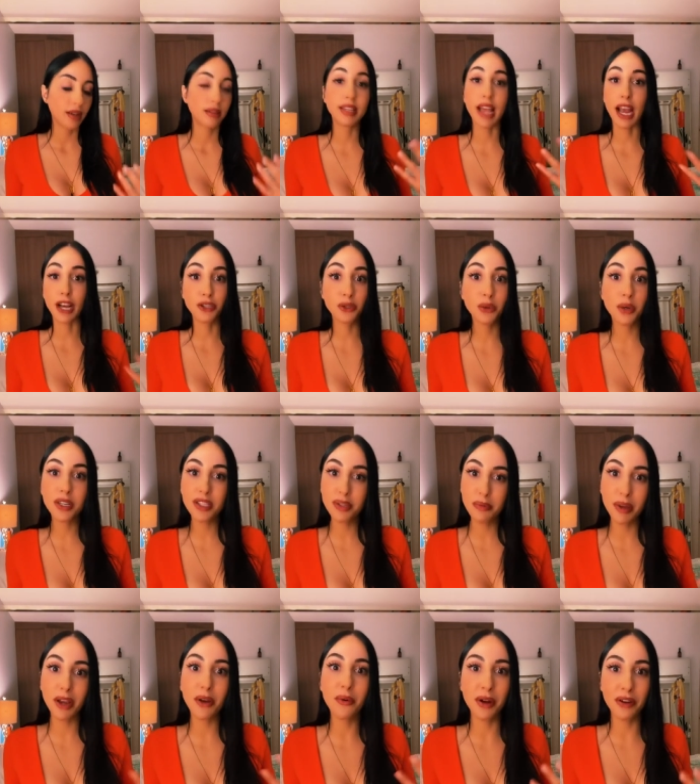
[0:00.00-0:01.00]
Sexual is a
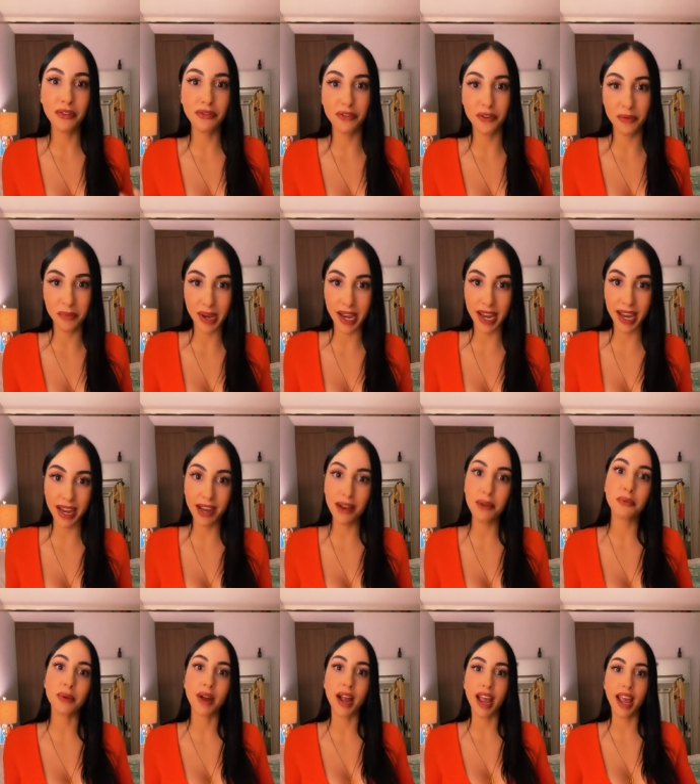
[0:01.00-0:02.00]
big one for me,
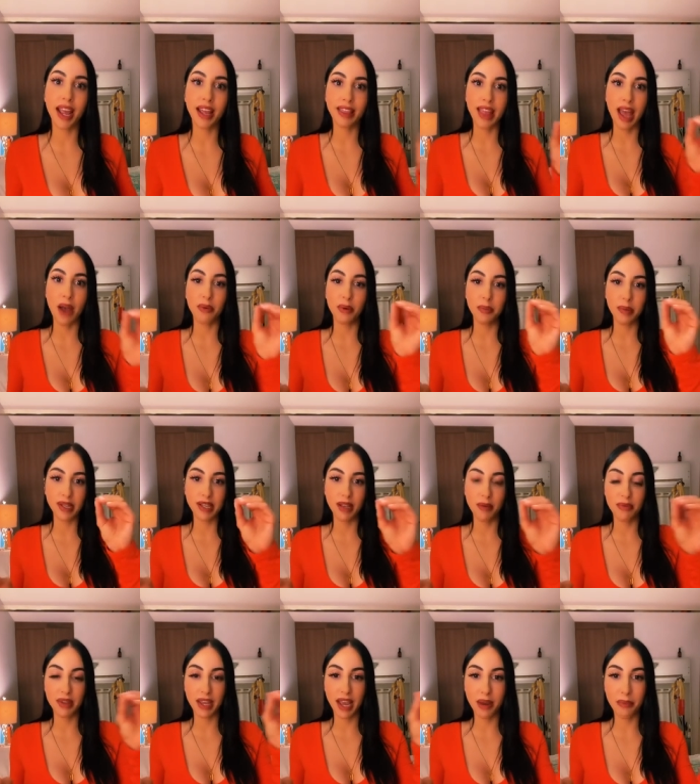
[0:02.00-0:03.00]
right? That would be
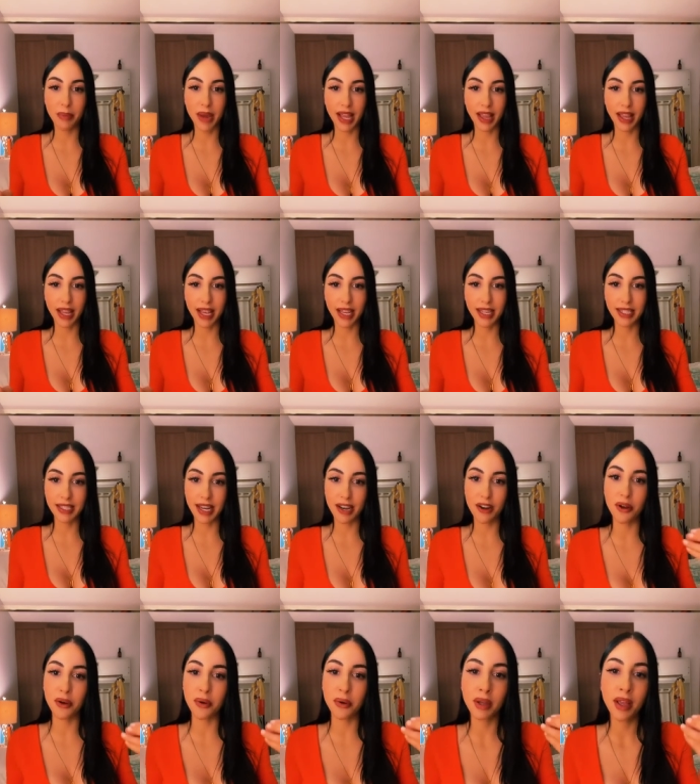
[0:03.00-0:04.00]
something on my list. I
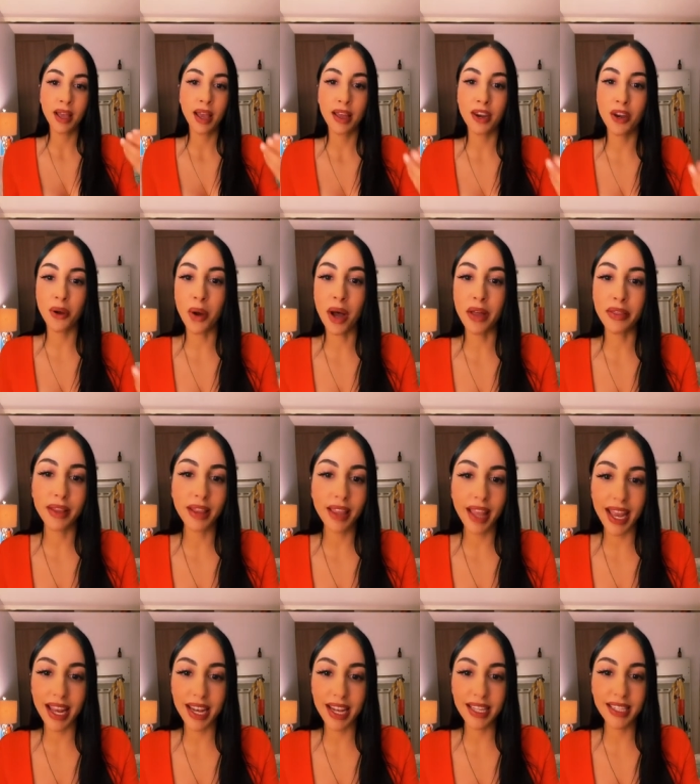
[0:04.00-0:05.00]
know all the
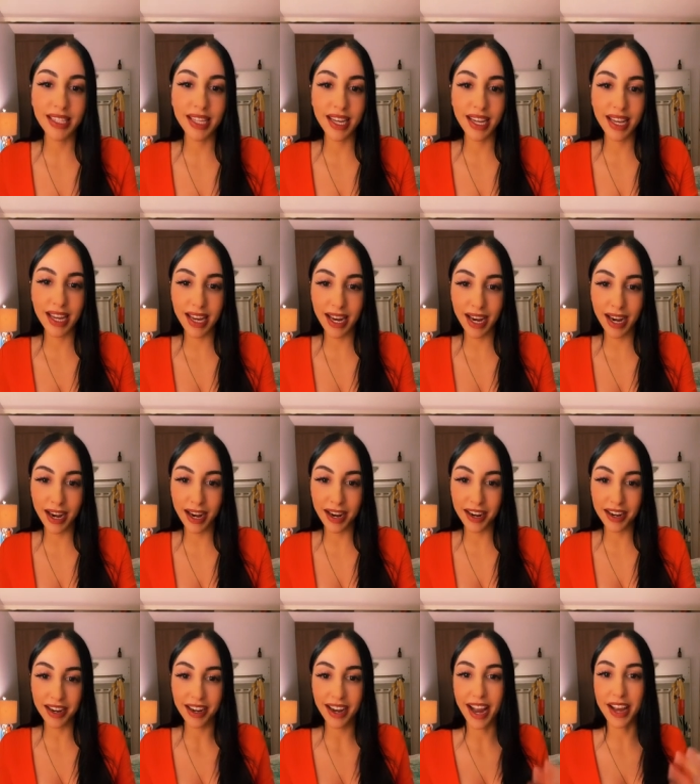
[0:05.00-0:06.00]
ladies in
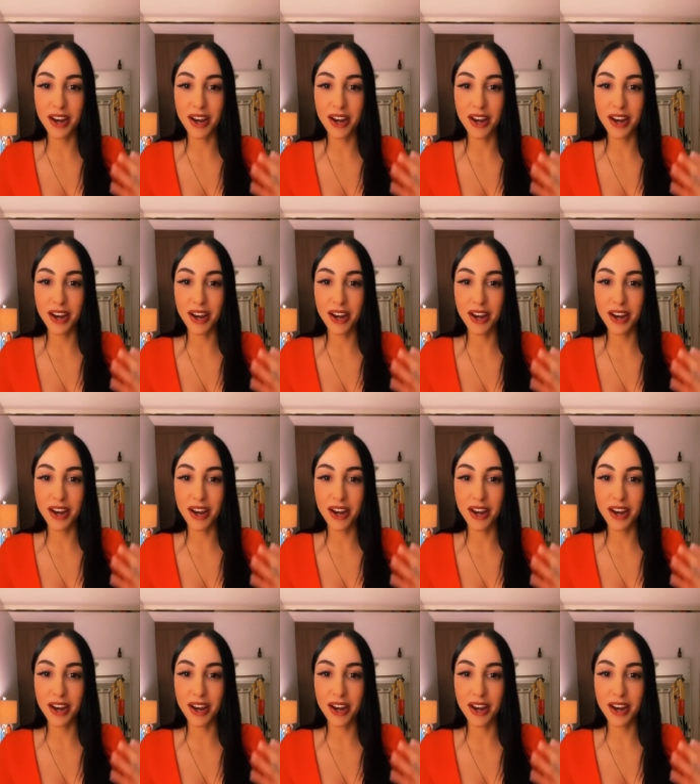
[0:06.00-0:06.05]
here.